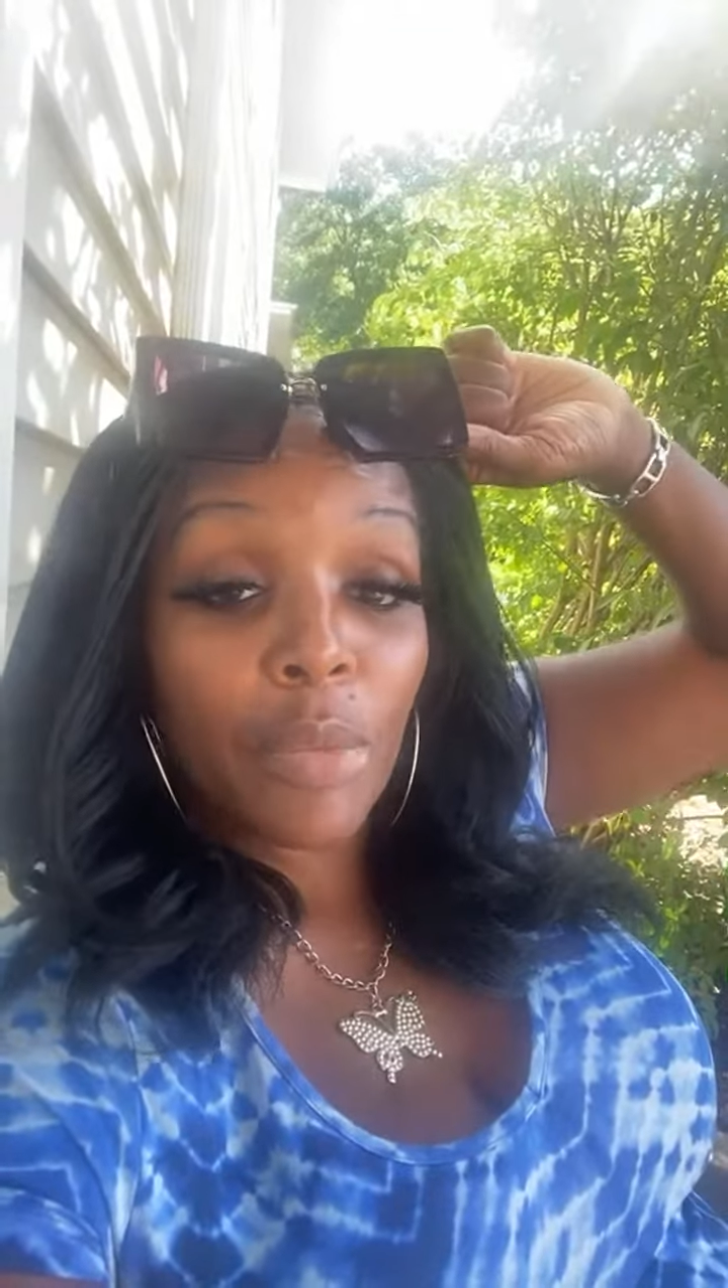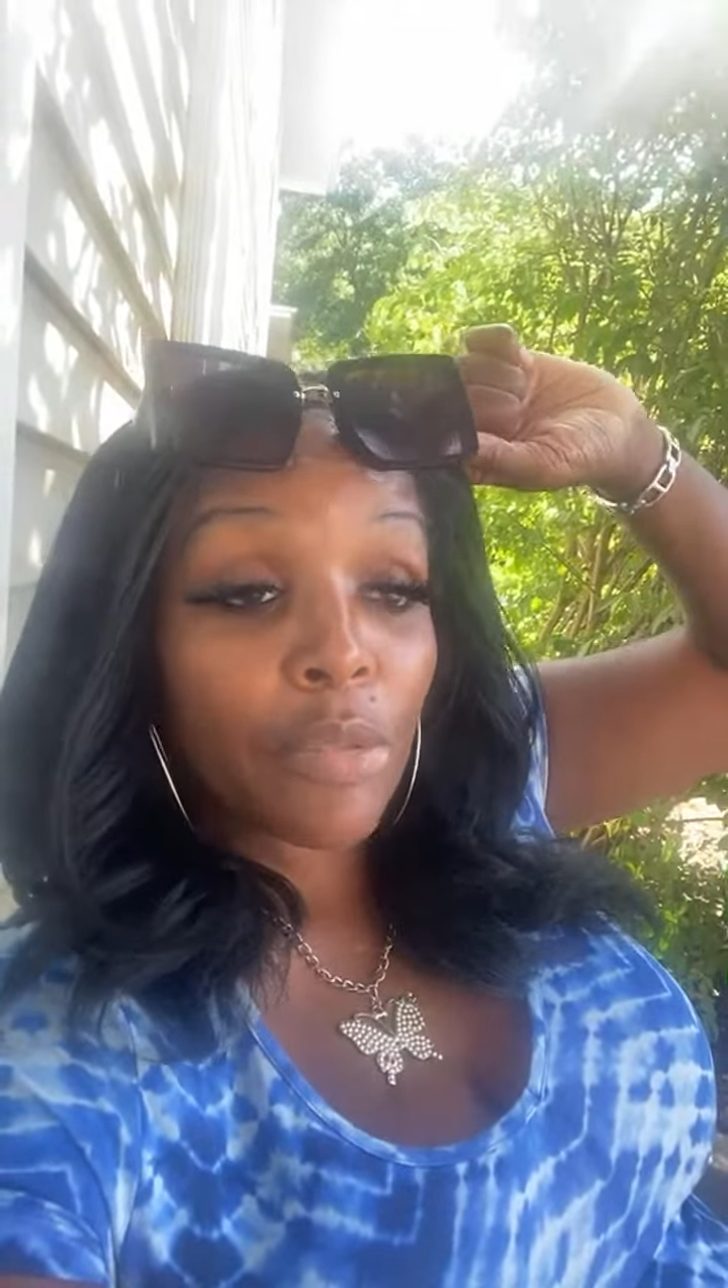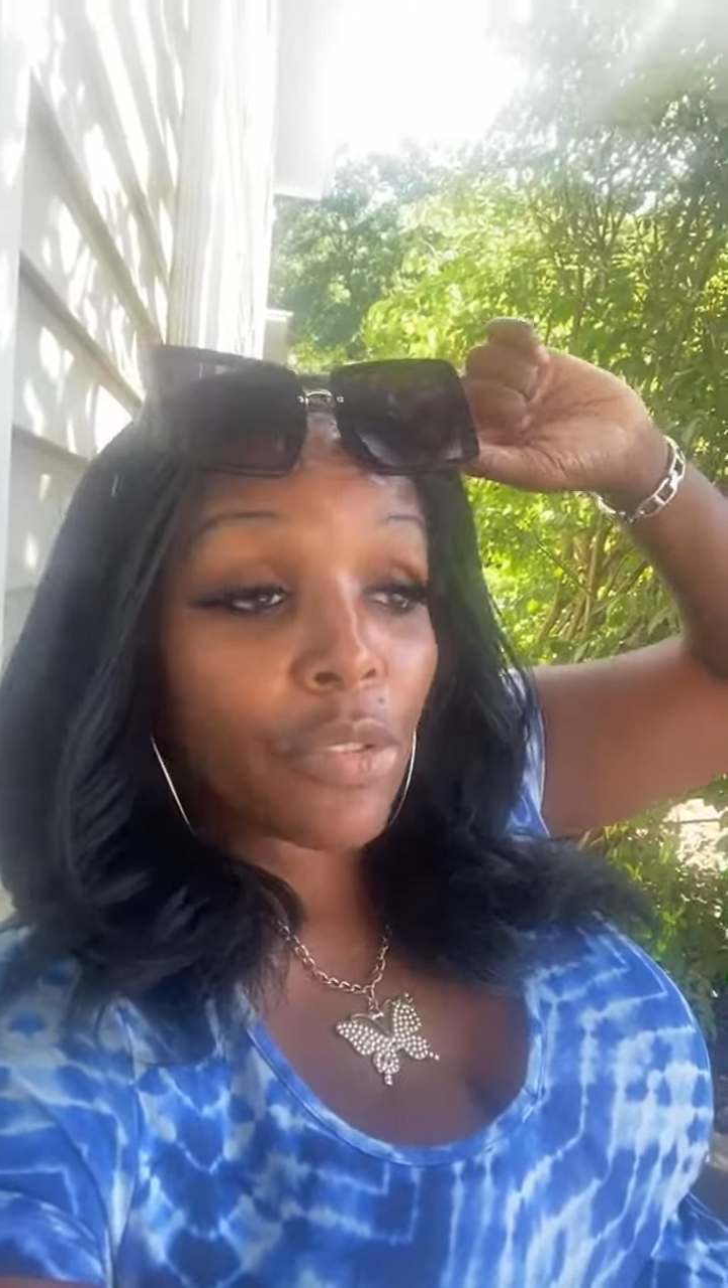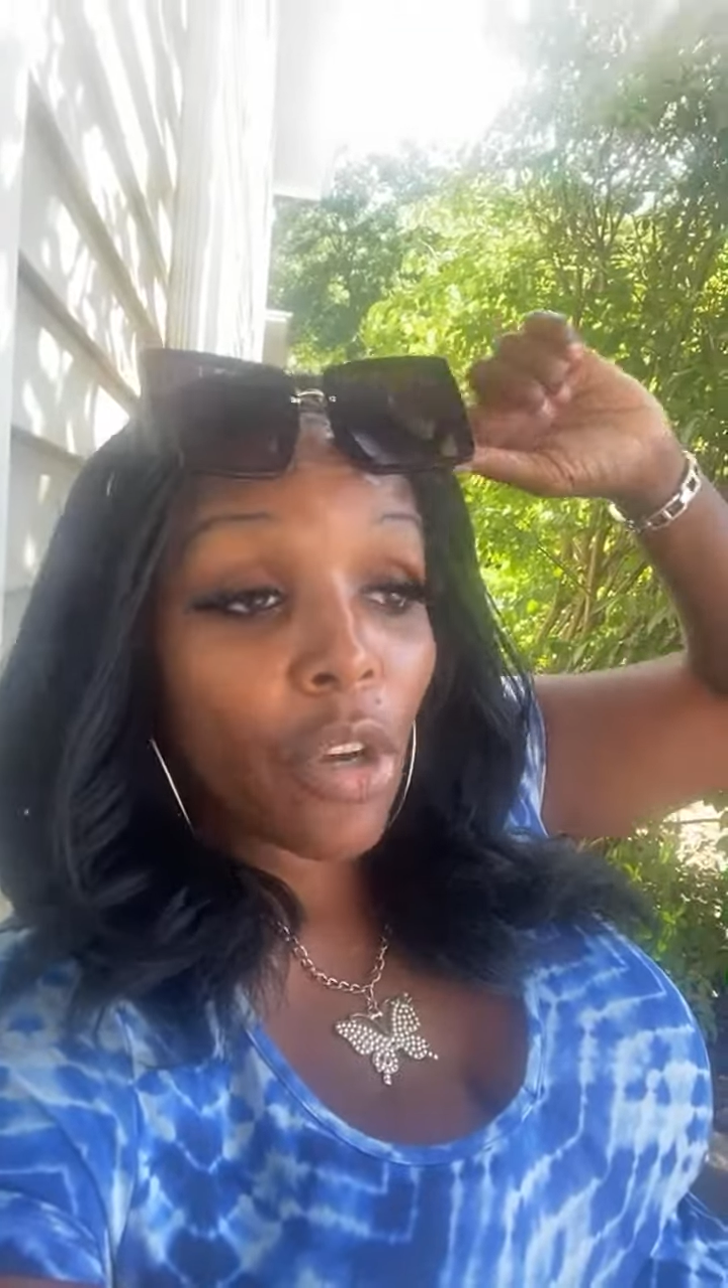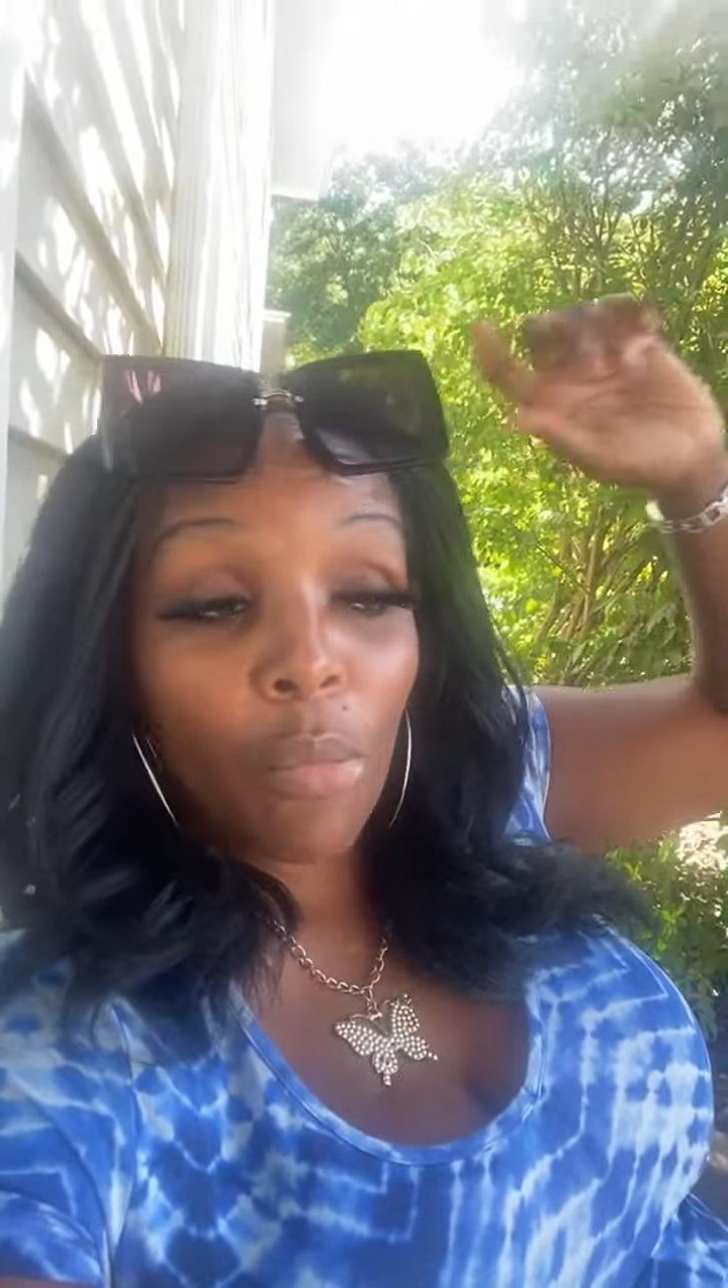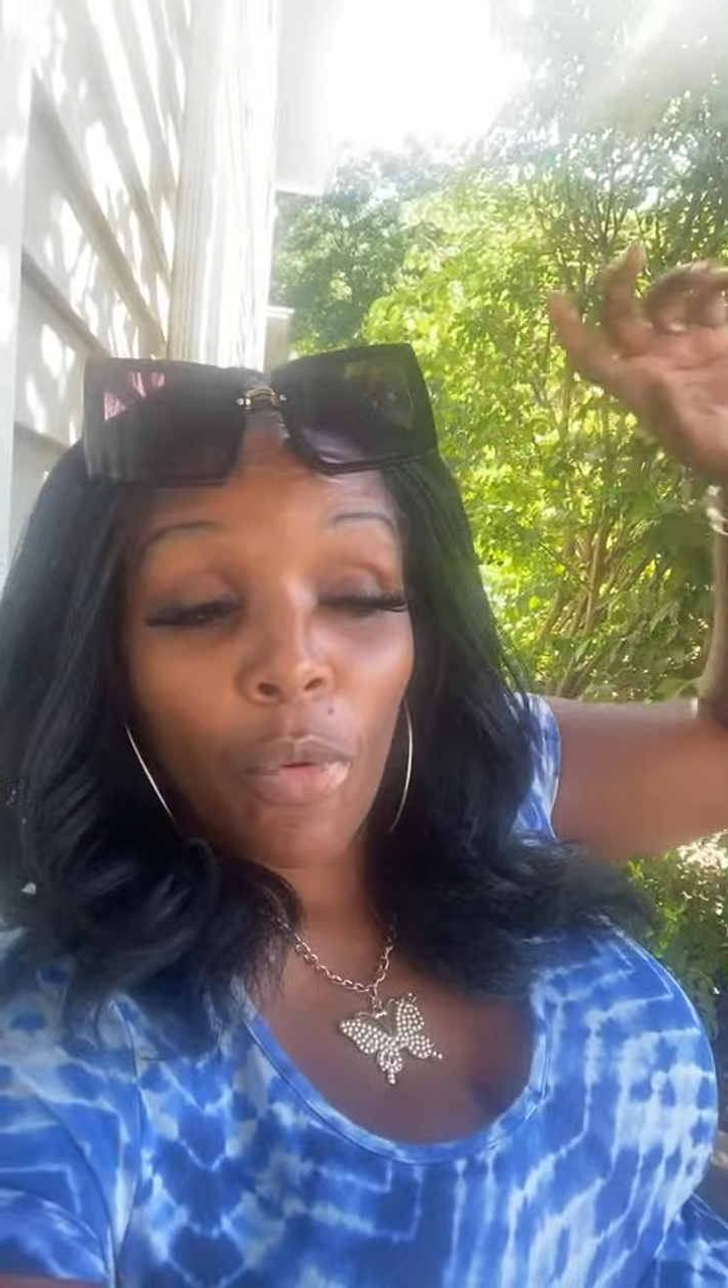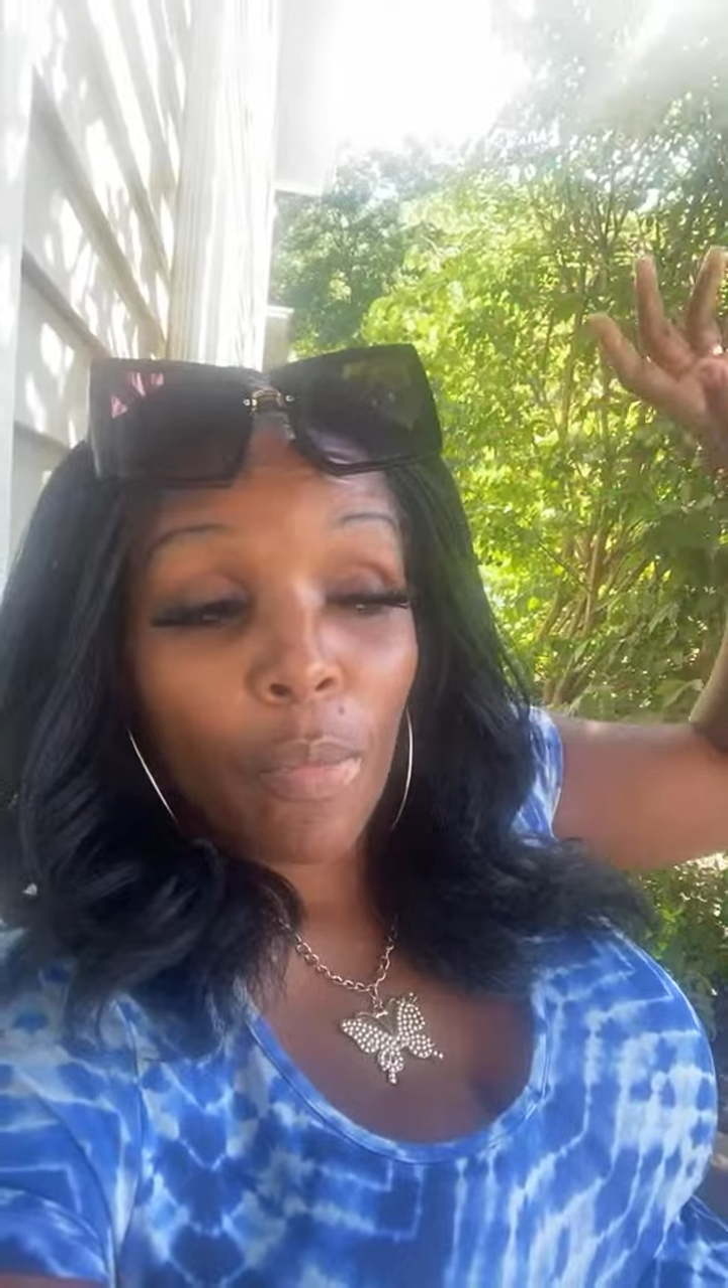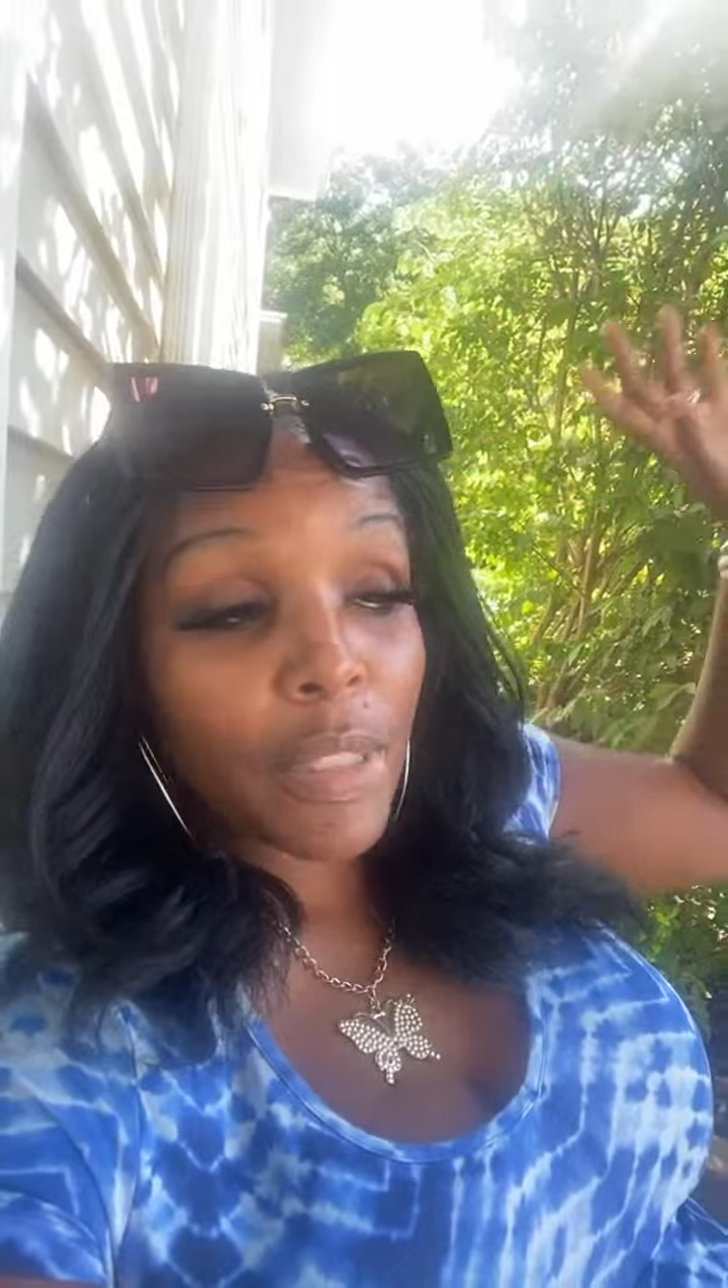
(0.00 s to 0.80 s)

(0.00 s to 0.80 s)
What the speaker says: Smiths no more